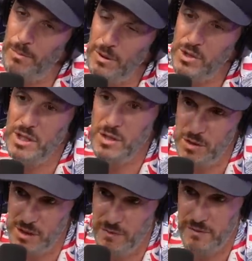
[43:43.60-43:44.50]
pushing
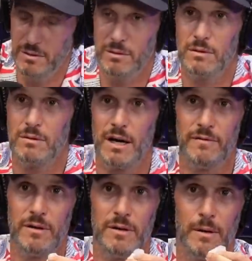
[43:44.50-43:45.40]
yourself, dude. Do I
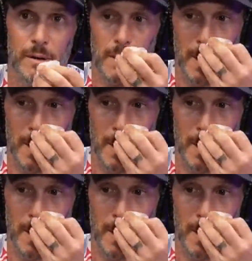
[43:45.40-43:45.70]
have a yeah